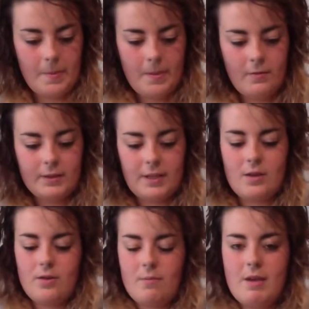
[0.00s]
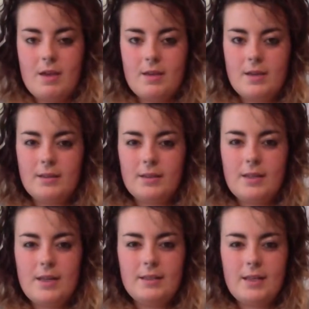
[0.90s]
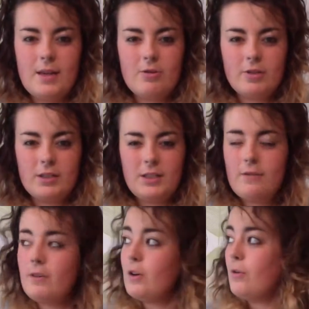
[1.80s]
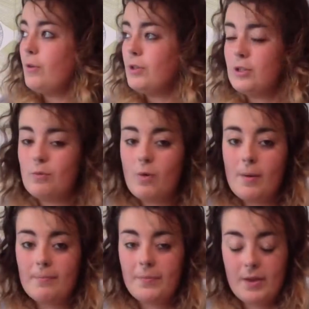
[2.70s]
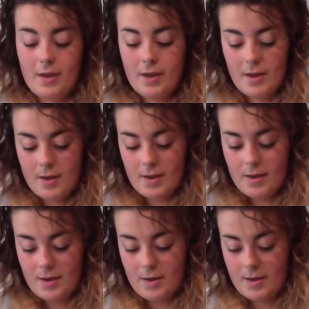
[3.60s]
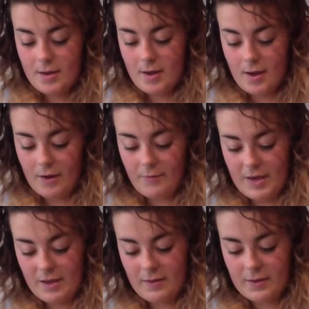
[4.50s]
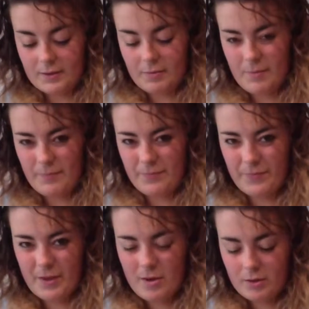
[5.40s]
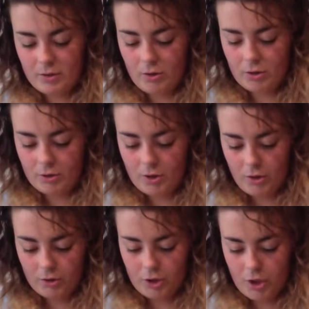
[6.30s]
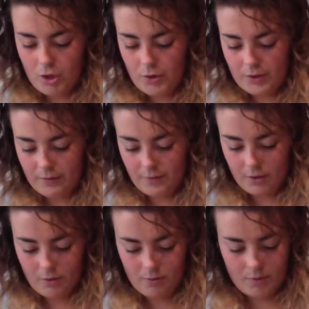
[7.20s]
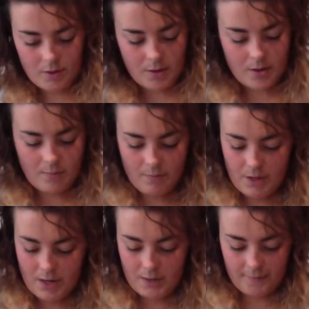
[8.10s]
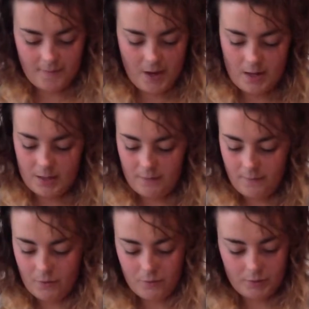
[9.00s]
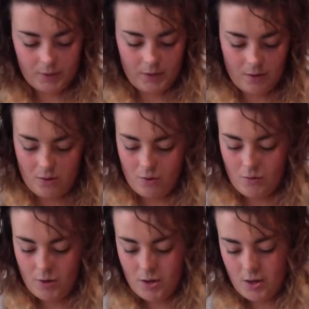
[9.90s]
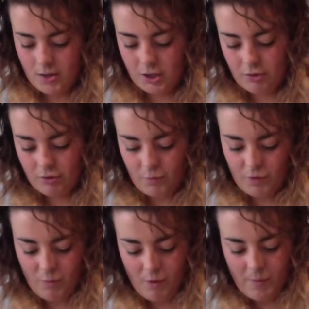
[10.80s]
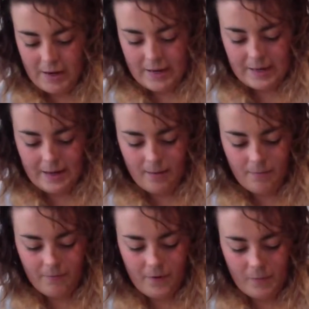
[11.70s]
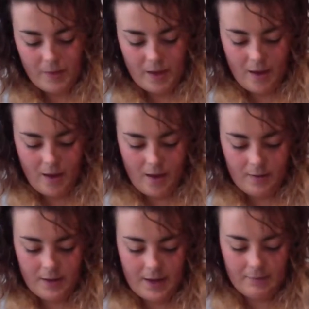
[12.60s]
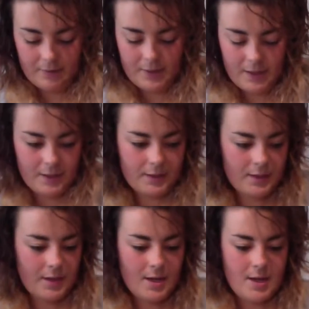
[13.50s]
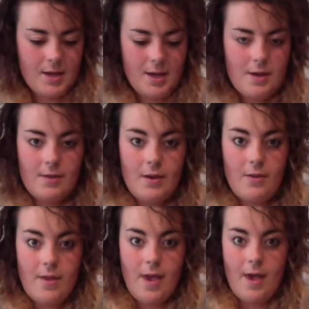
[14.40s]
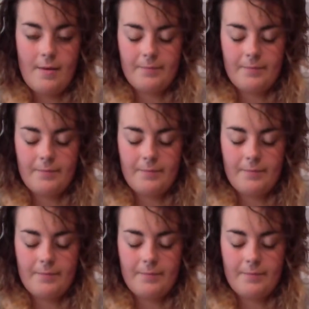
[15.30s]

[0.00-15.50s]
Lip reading: Obviously you can make these as easy or as difficult as you want. I've making this one not too difficult, but it is fairly difficult, so the children will probably need help from the other counsellors that are there.